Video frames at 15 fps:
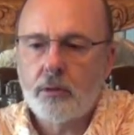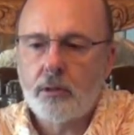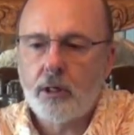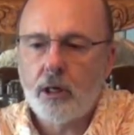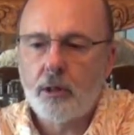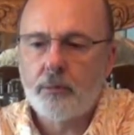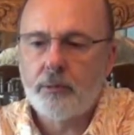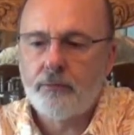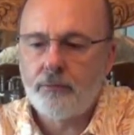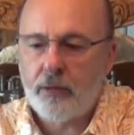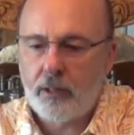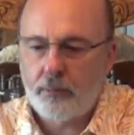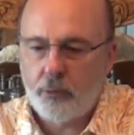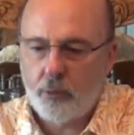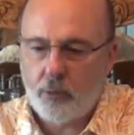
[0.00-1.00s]
carbon
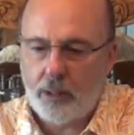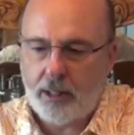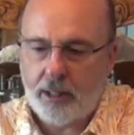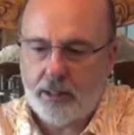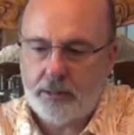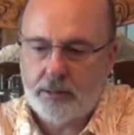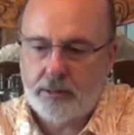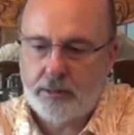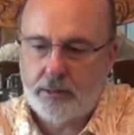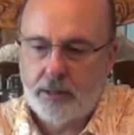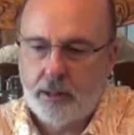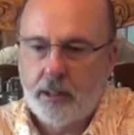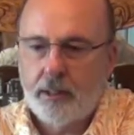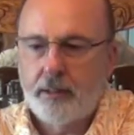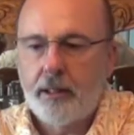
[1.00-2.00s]
fiber rods
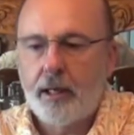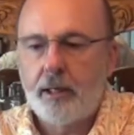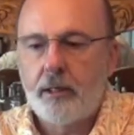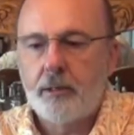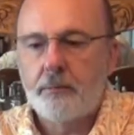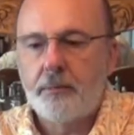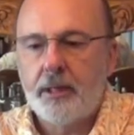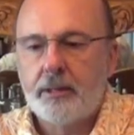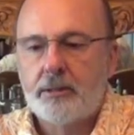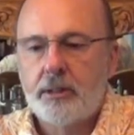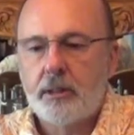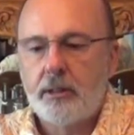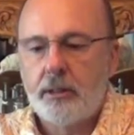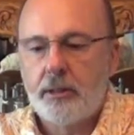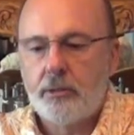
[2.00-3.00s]
that
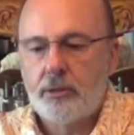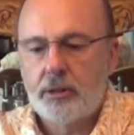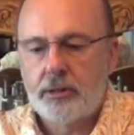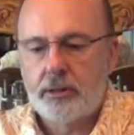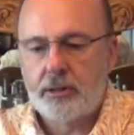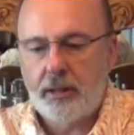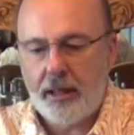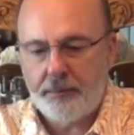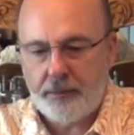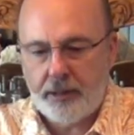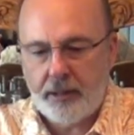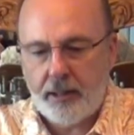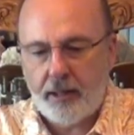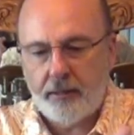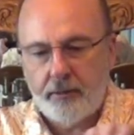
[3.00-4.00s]
basically you just snap
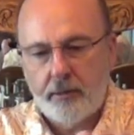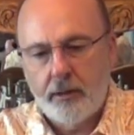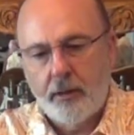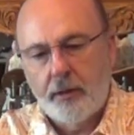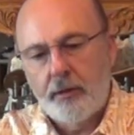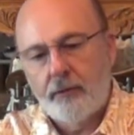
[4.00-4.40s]
together.